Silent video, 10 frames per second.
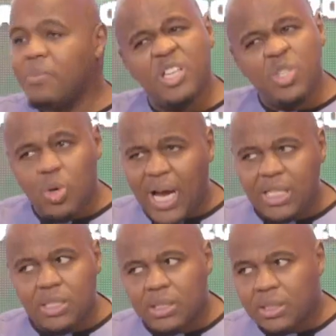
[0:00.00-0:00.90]
things you
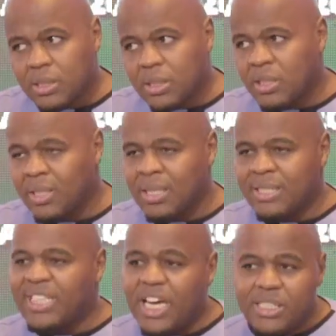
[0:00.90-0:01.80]
can't
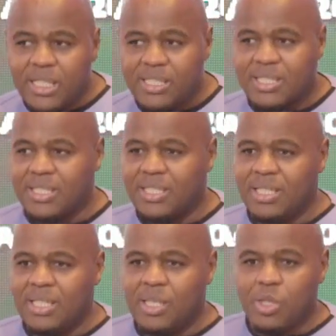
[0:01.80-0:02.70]
digest.
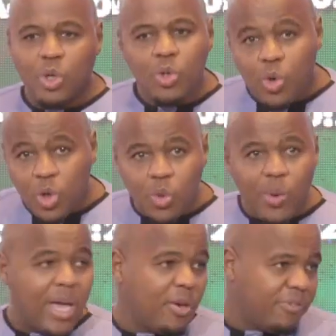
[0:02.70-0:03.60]
So you go to
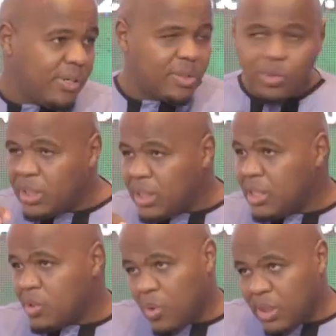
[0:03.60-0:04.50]
where you feel today,
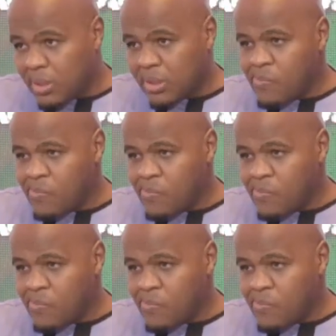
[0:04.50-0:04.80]
this one